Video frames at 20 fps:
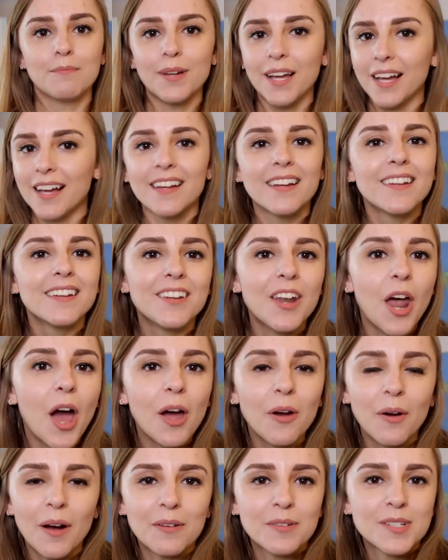But no,
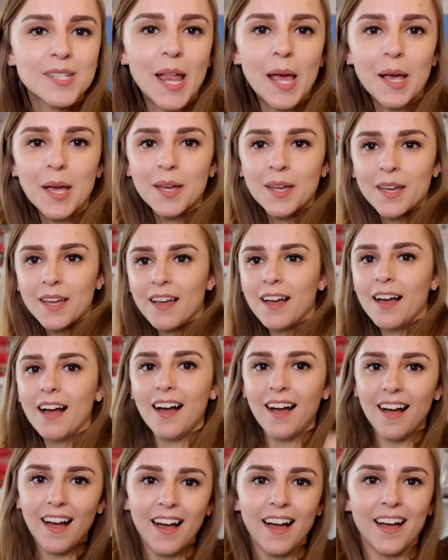I was like,
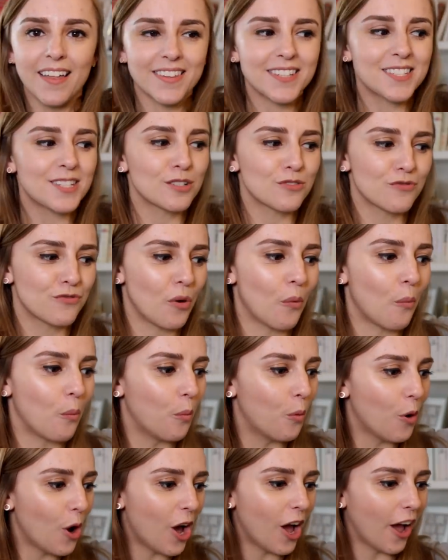haha, this is for
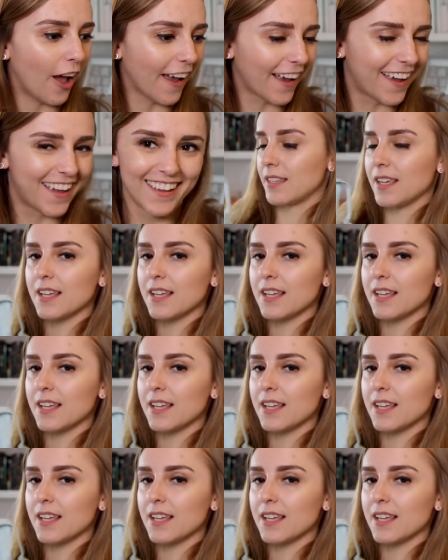work.